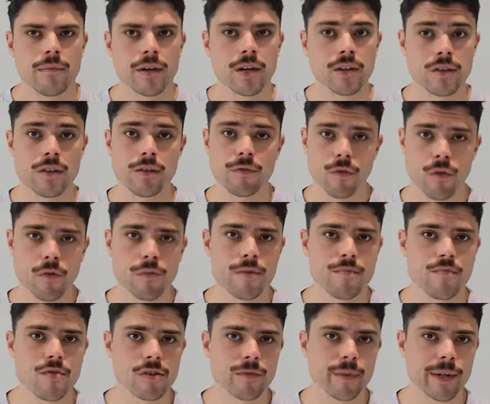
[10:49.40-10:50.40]
Because of the form that
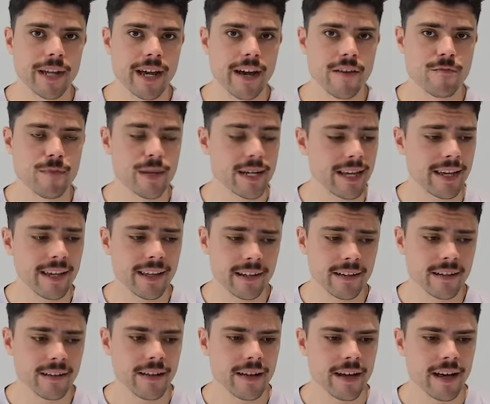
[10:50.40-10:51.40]
Brisbane have been
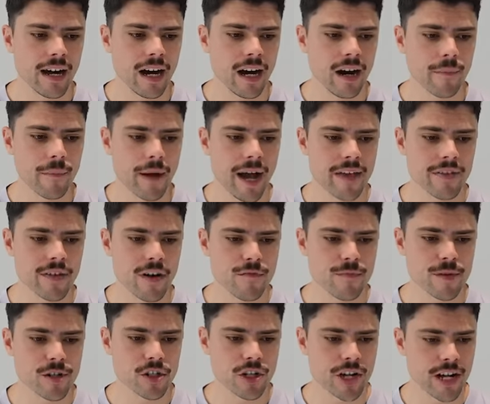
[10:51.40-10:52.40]
in, um, and
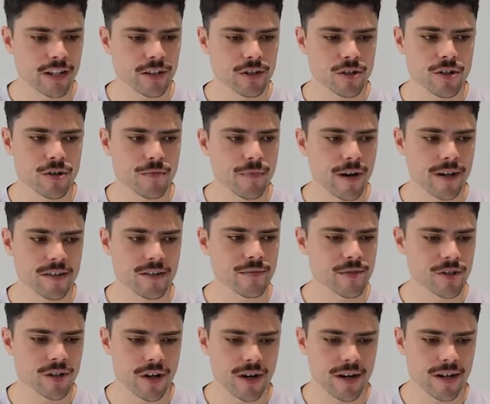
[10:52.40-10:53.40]
they've been challenged by some
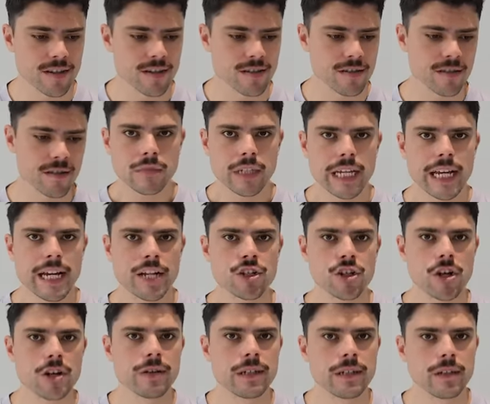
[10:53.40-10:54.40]
sides, and
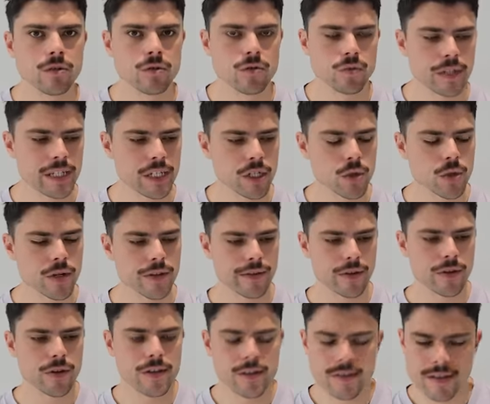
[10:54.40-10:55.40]
generally looked really good, and they've
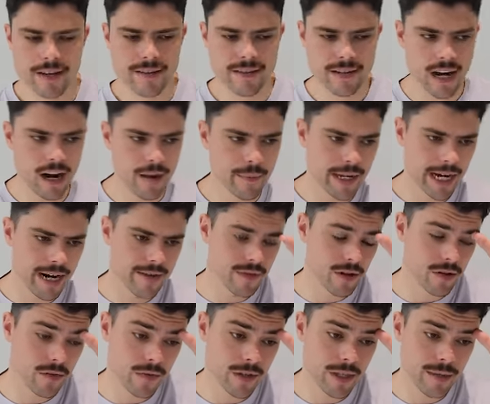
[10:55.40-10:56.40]
got this season humming
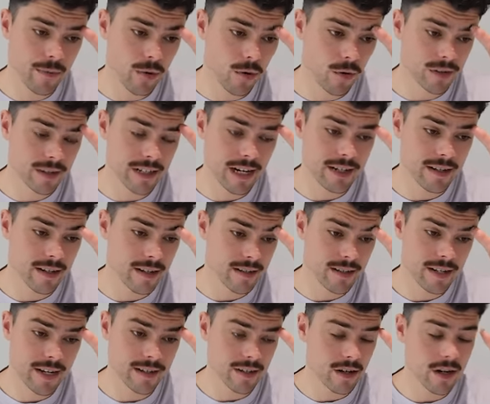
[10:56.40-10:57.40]
after a really poor start to the
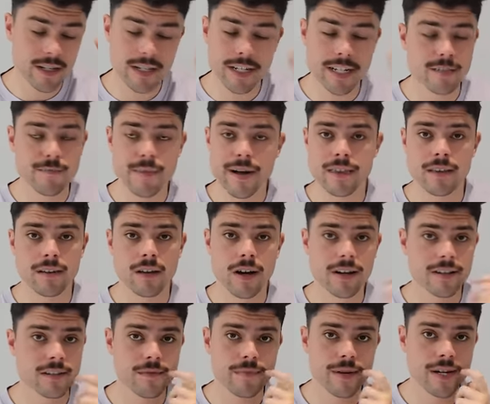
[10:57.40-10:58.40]
season. I didn't expect the
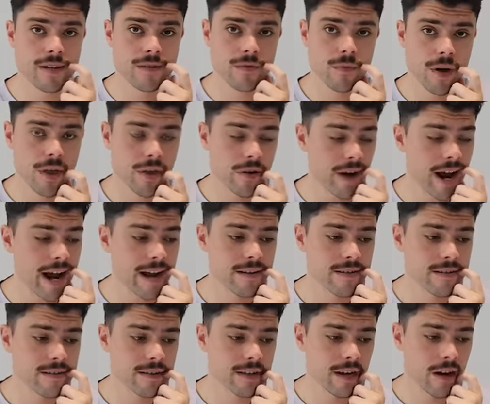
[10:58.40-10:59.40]
Lions to be where they're
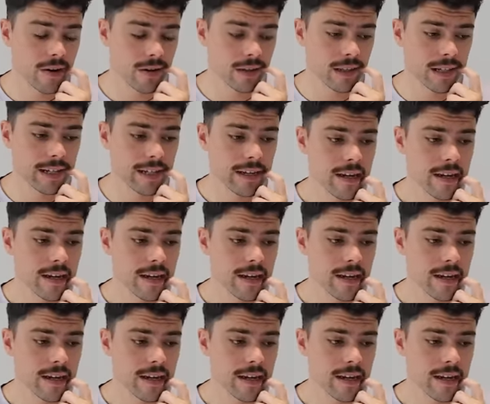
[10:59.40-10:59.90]
at currently.